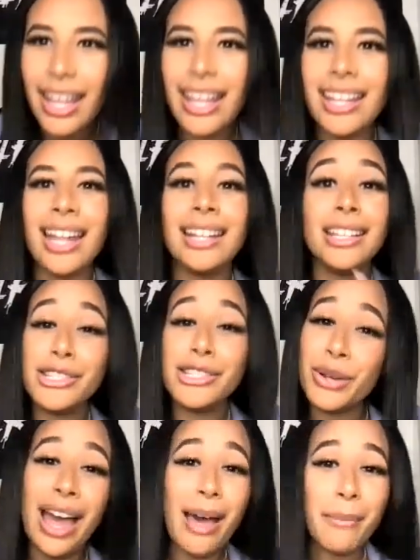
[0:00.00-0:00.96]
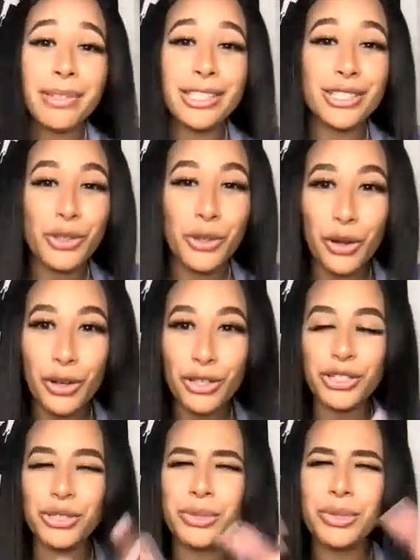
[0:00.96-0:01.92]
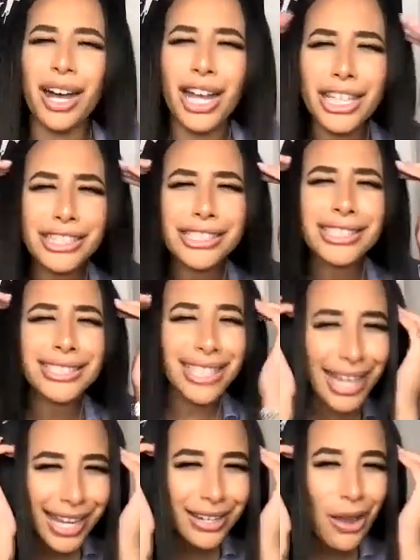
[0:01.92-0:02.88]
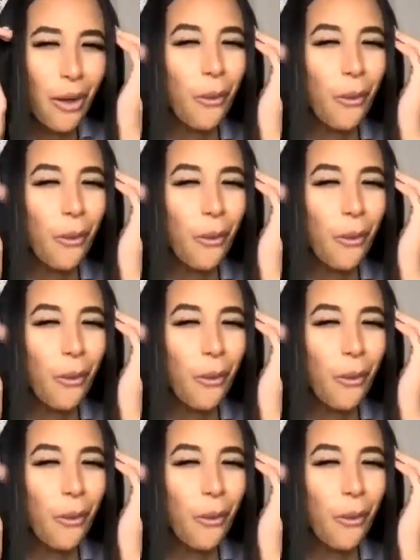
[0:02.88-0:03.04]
And I need you to hop on this call so you can understand